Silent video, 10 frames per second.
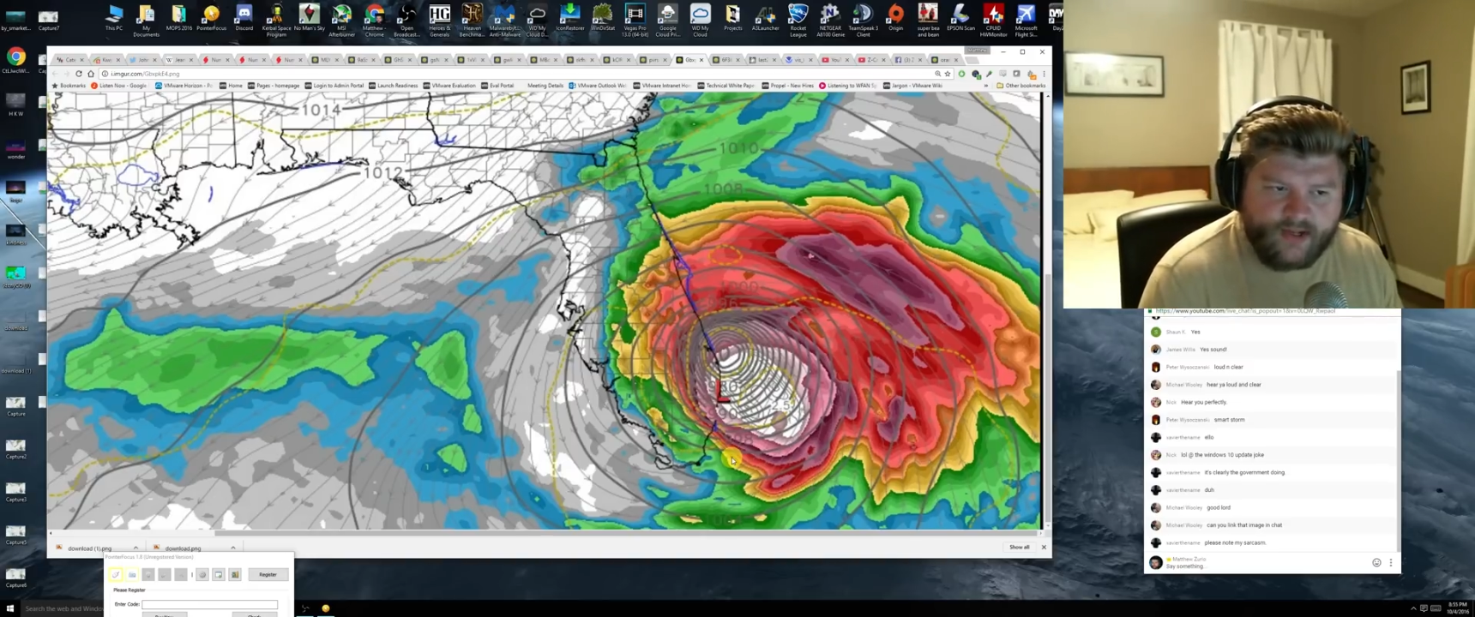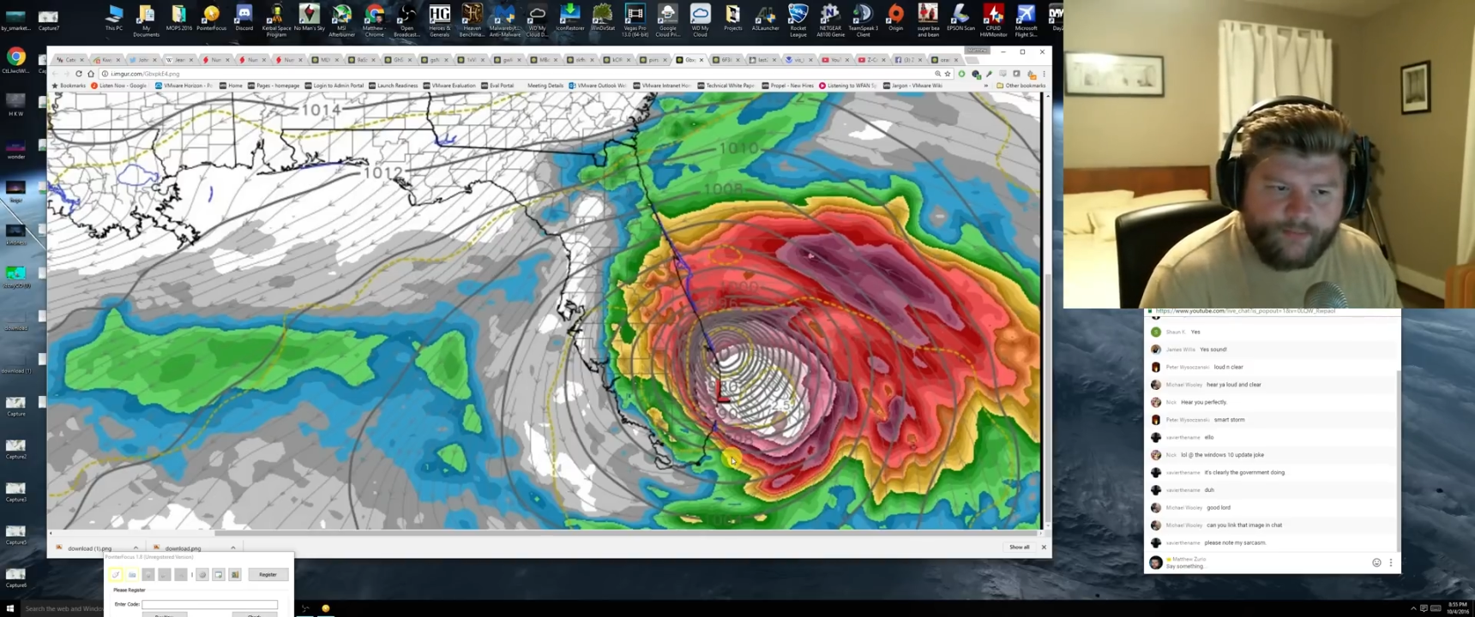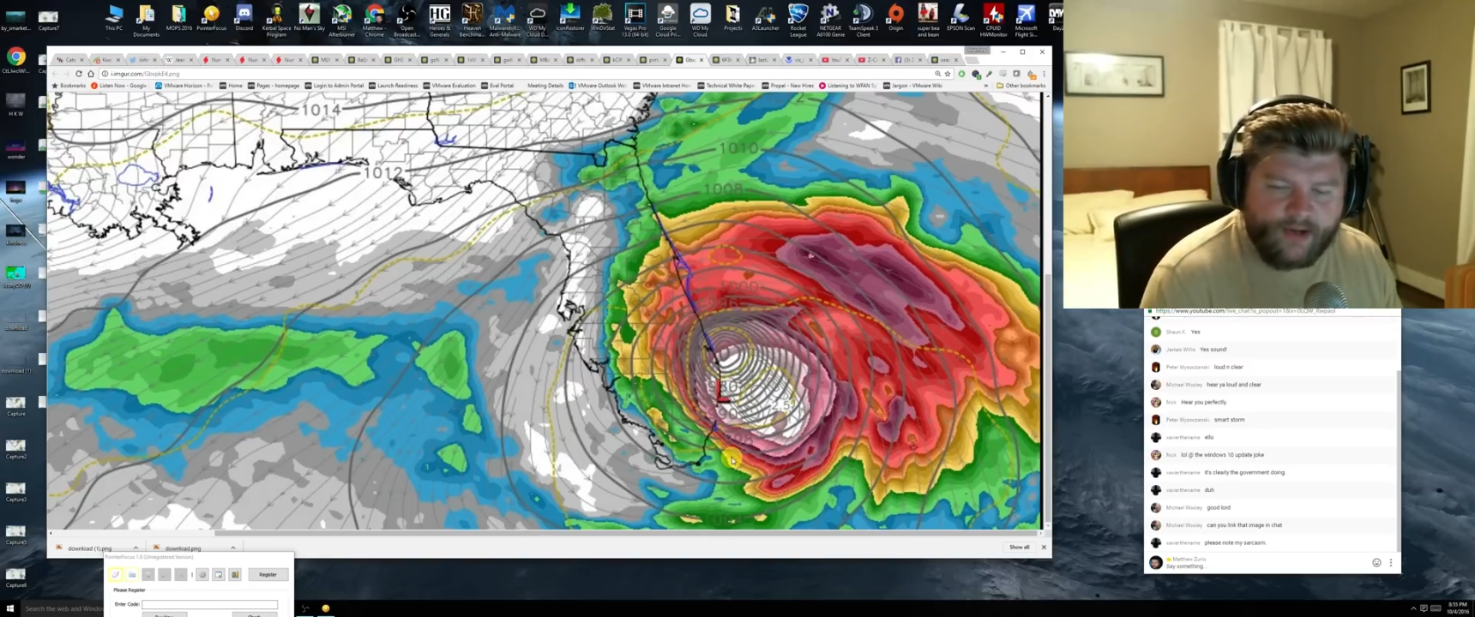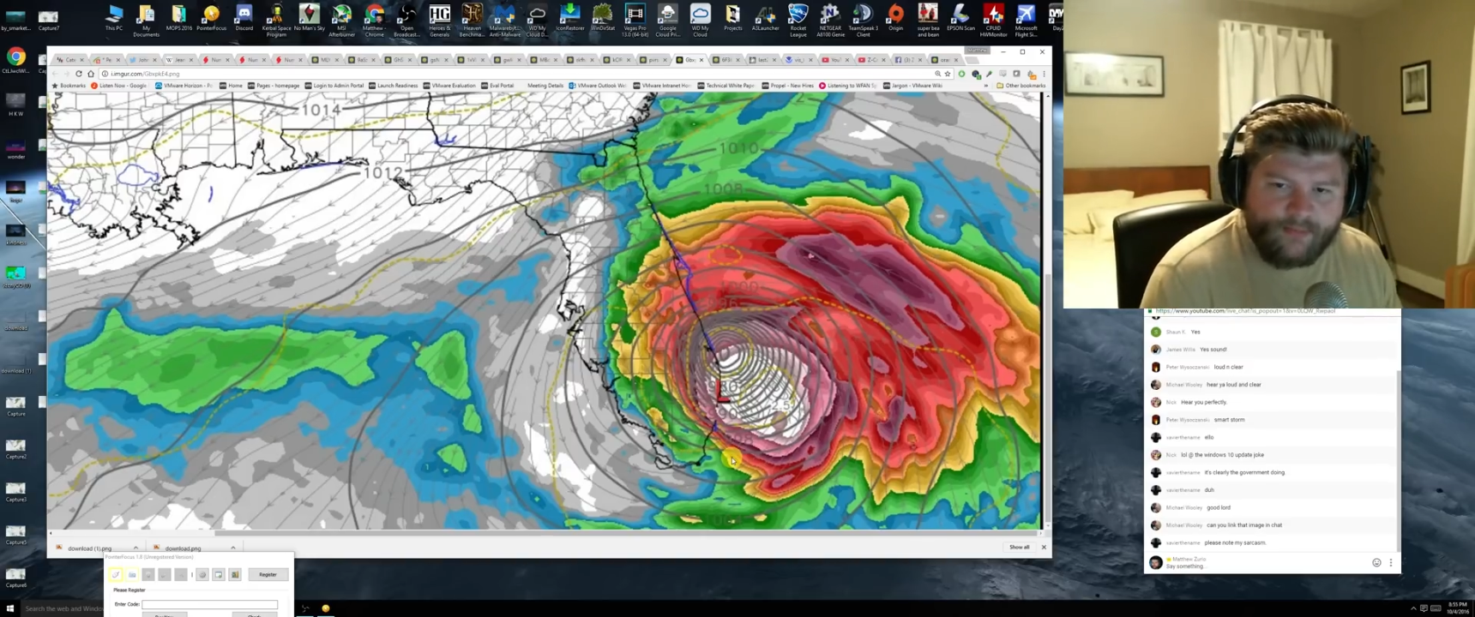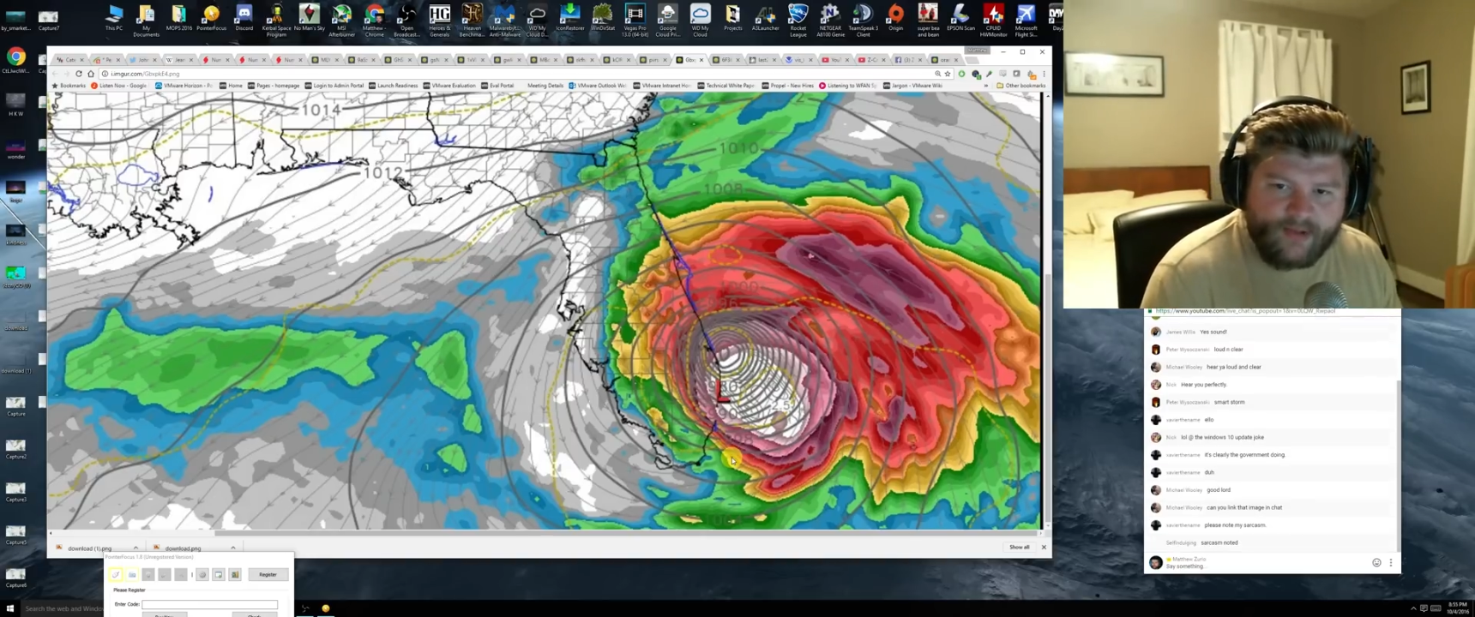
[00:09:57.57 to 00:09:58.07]
It
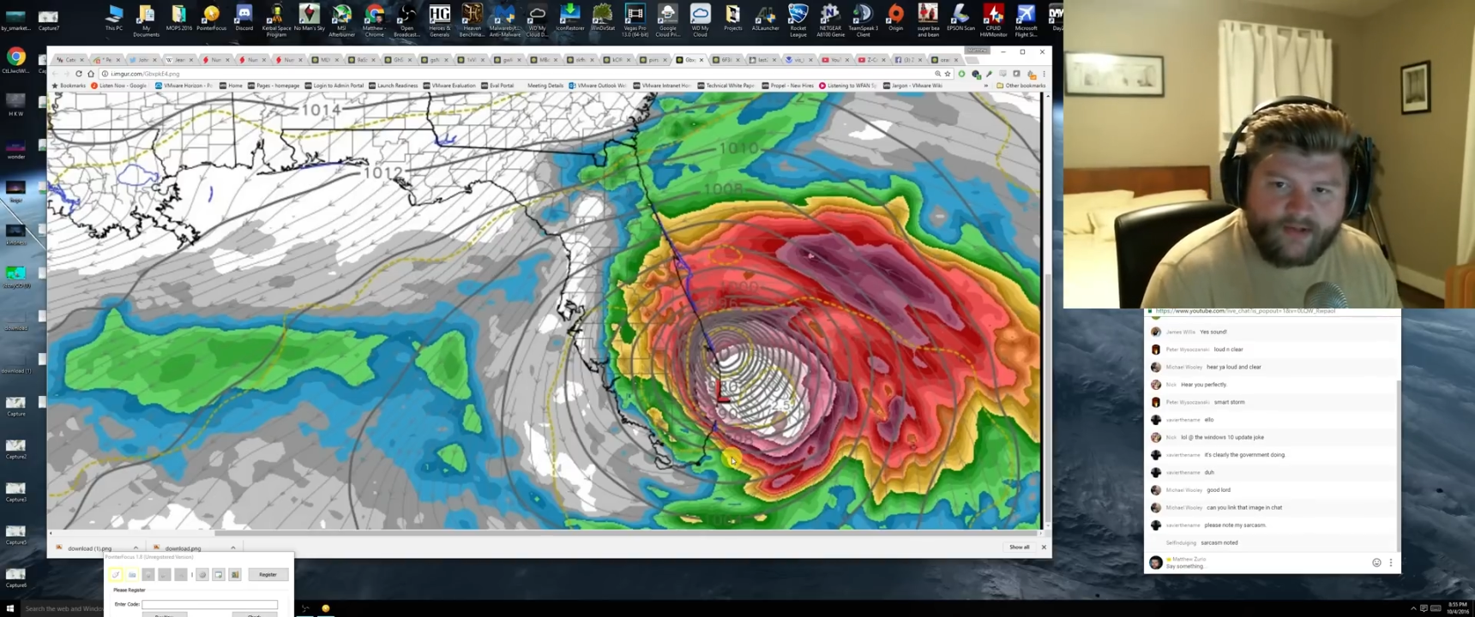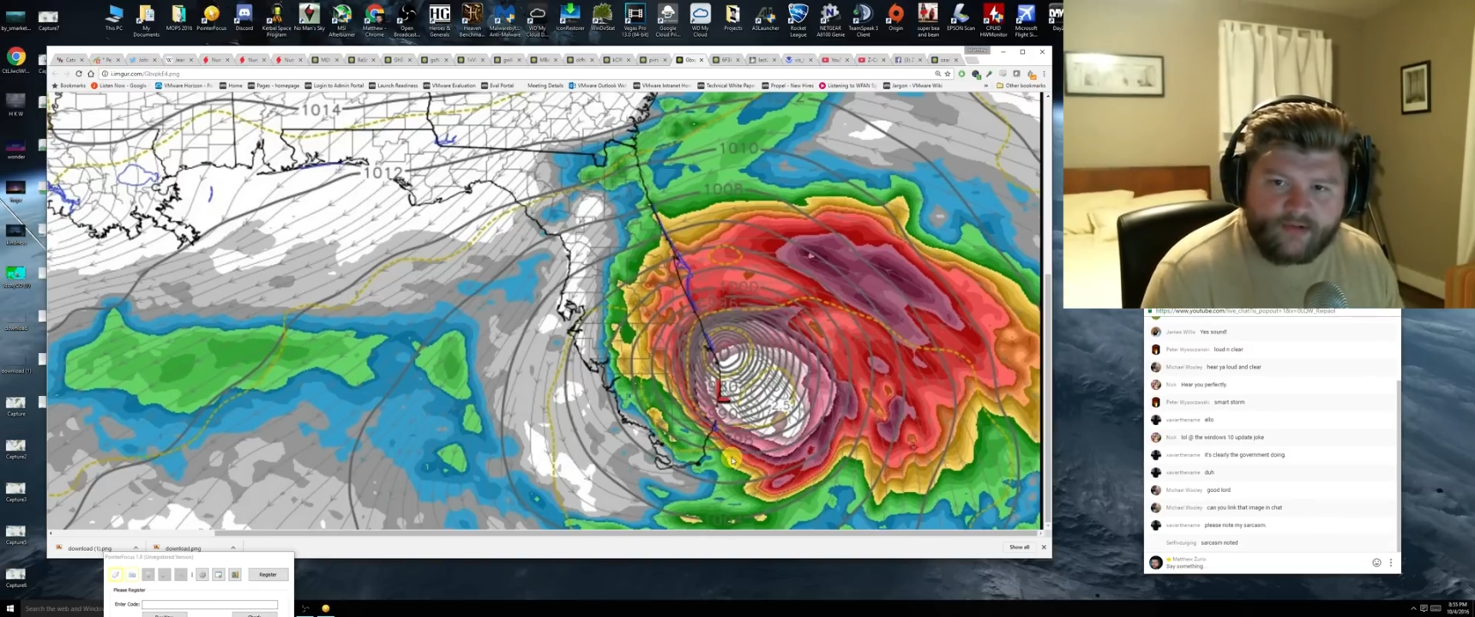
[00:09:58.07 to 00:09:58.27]
might be a